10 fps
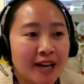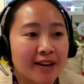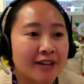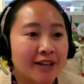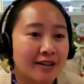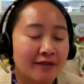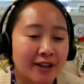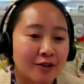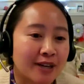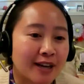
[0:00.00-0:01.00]
when we have these
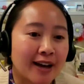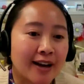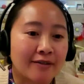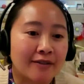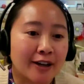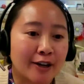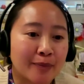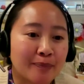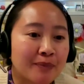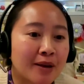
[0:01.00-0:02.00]
events, we have
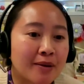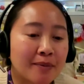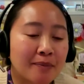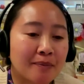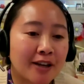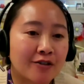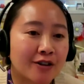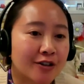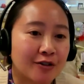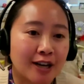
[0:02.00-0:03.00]

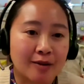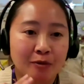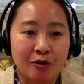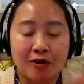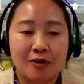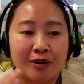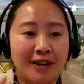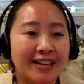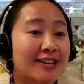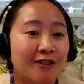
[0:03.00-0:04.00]
patrons who come or
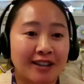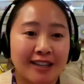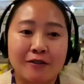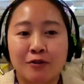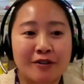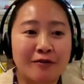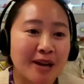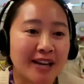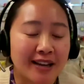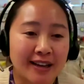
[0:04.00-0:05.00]
are at different levels
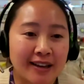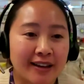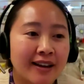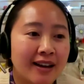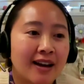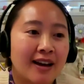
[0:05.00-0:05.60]
of making.